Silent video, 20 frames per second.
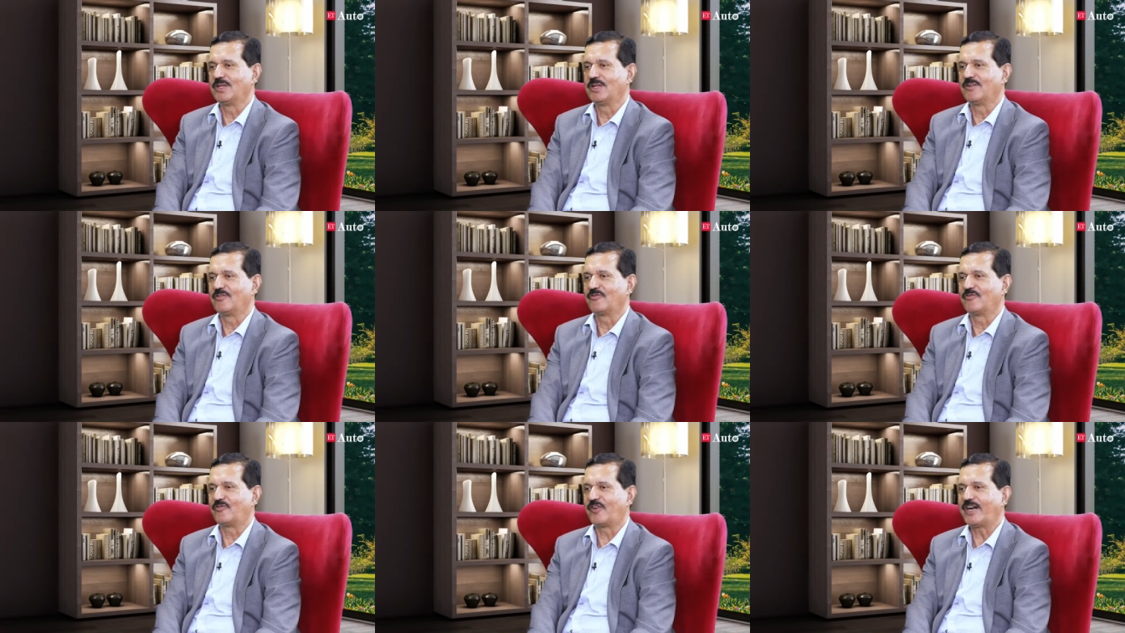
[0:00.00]

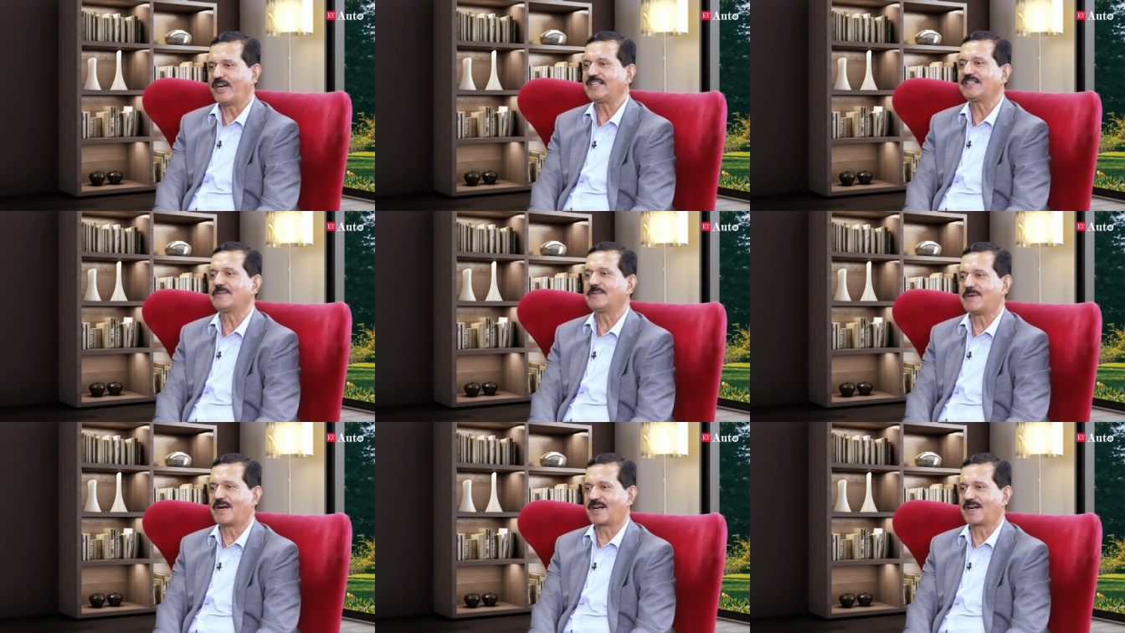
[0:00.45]
fight
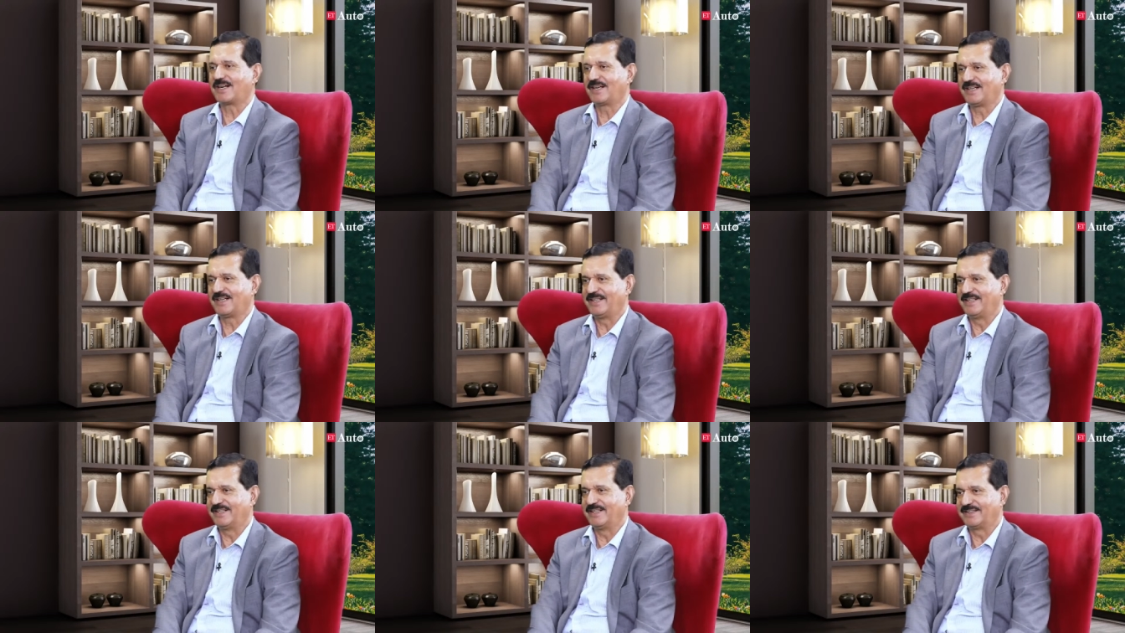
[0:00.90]
the market
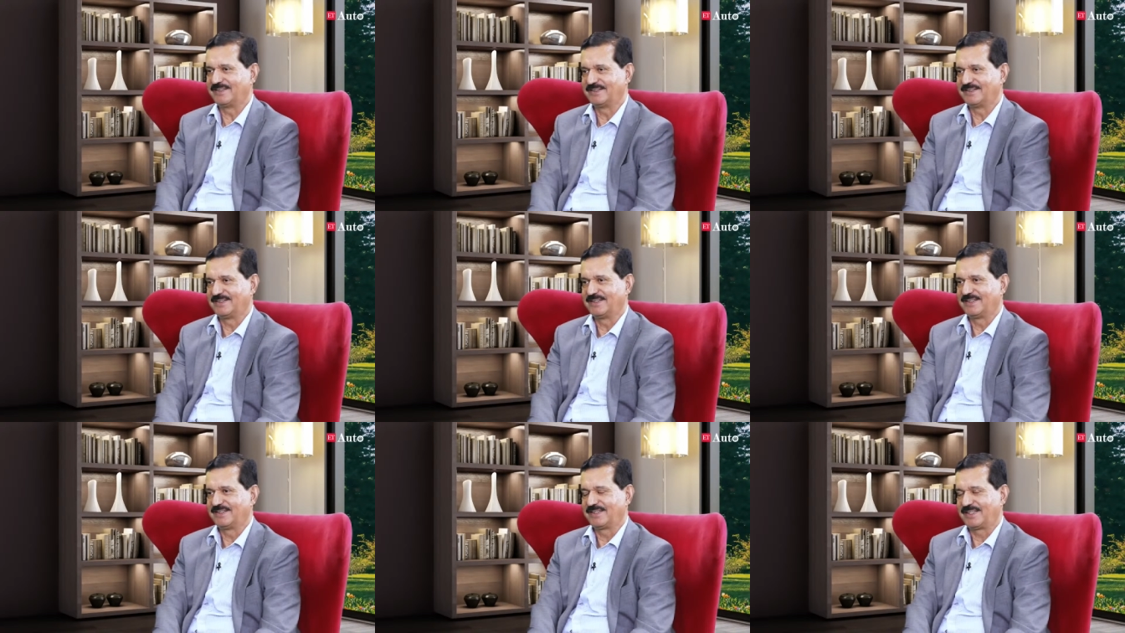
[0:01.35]
leader
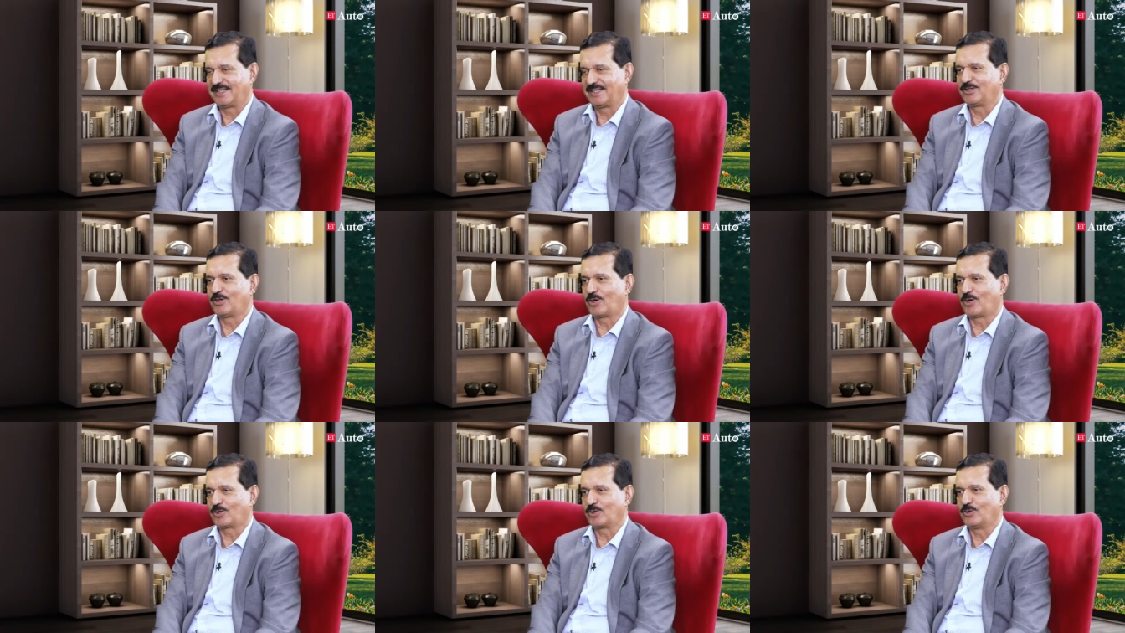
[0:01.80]
in
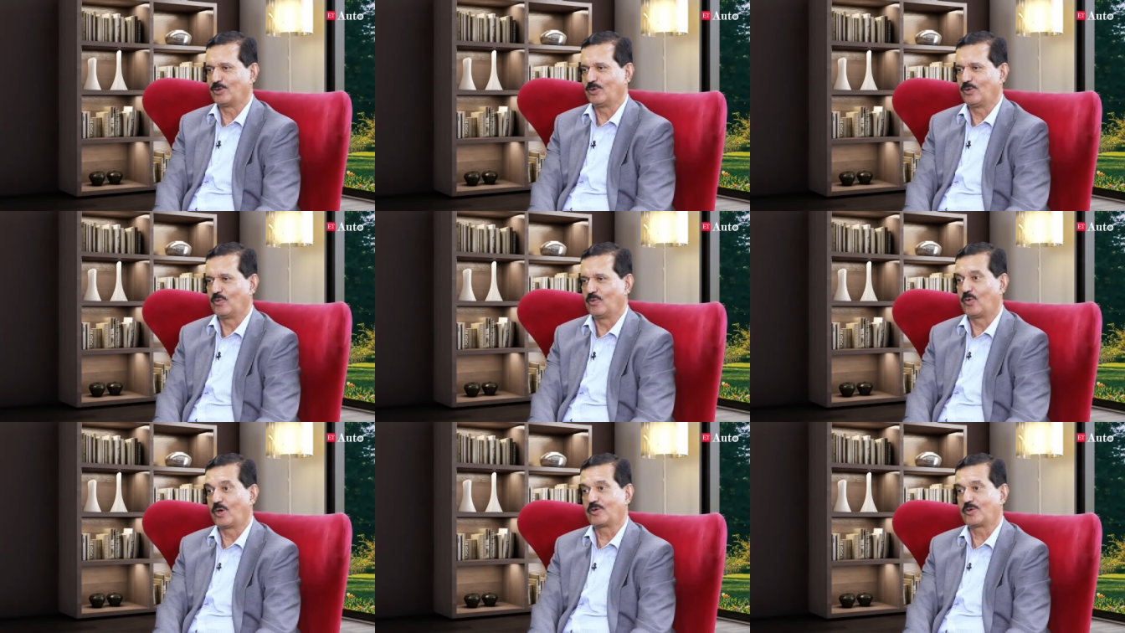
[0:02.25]
the auto,
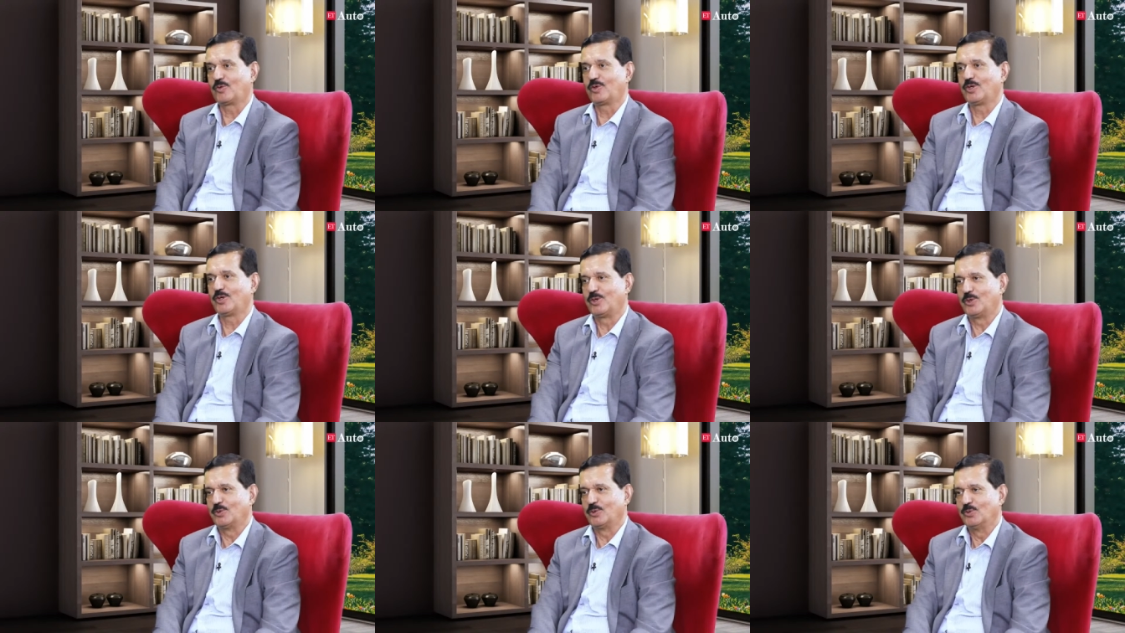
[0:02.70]
what would you
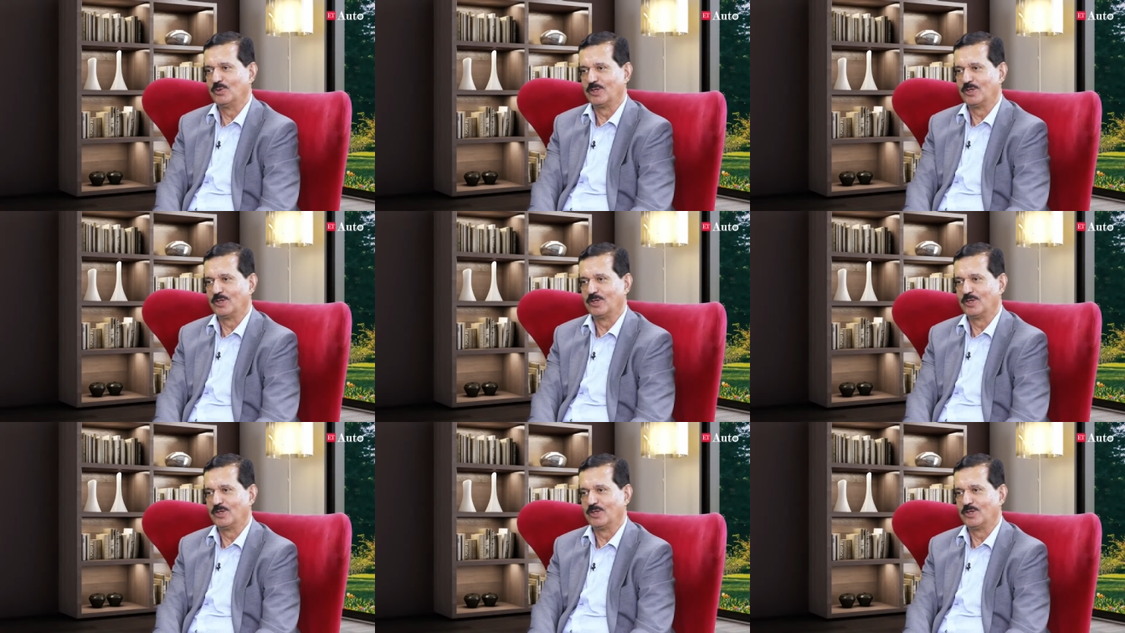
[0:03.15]
do?